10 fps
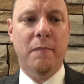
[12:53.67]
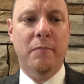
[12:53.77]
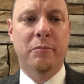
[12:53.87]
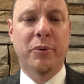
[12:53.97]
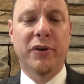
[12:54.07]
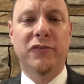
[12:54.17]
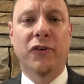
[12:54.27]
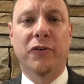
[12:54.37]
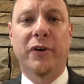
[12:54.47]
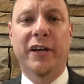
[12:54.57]
put
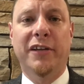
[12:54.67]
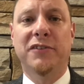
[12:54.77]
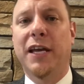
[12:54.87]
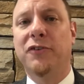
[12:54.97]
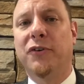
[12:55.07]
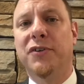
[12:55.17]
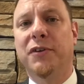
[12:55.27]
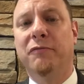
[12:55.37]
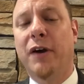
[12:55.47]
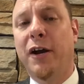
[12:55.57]
children in dangerous
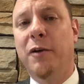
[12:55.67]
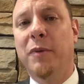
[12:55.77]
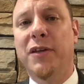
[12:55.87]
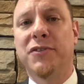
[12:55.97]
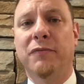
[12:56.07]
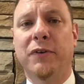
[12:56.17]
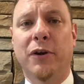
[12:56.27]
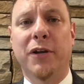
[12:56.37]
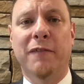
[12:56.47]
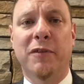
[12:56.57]
environments, if you
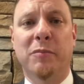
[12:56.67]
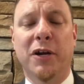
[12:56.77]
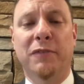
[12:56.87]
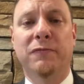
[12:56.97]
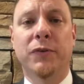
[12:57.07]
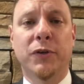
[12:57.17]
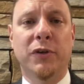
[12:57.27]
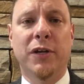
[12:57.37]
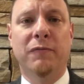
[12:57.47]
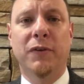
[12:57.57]
don't give them enough
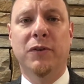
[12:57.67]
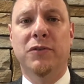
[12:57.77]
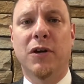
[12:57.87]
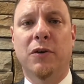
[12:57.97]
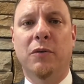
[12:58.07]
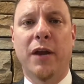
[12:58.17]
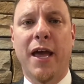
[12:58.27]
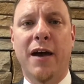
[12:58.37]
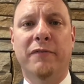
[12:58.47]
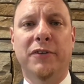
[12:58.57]
food, if you don't
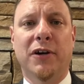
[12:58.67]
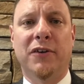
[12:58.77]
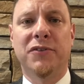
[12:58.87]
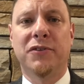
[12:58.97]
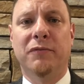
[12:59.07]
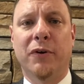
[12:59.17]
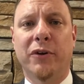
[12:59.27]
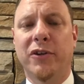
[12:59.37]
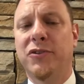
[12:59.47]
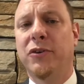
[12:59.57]
have adults
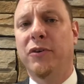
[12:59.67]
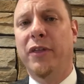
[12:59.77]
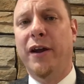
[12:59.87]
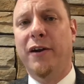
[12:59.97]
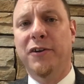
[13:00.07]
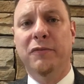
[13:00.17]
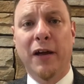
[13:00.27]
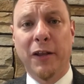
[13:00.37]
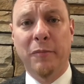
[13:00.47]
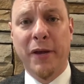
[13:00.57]
devoted to their
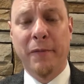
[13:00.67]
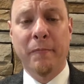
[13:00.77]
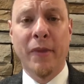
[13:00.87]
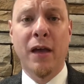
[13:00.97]
development,